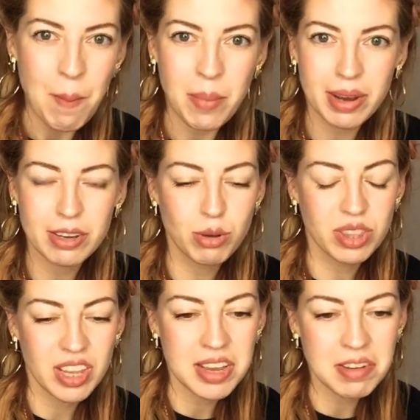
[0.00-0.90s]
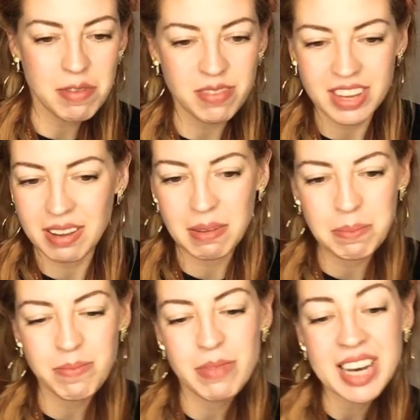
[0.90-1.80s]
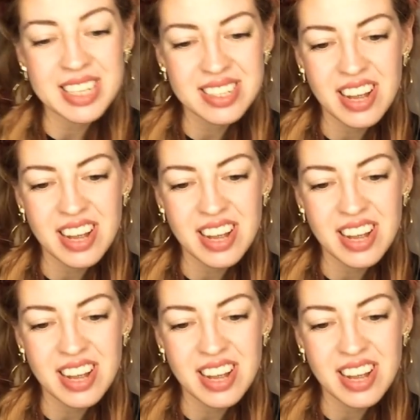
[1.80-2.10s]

but you think of the mice